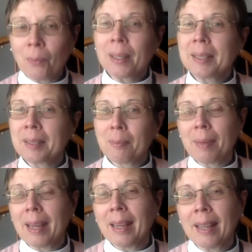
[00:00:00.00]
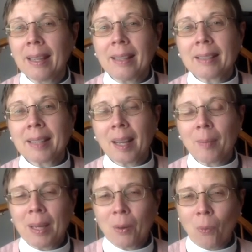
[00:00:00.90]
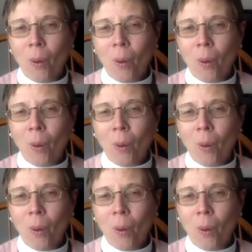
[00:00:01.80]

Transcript: It was to me to help me to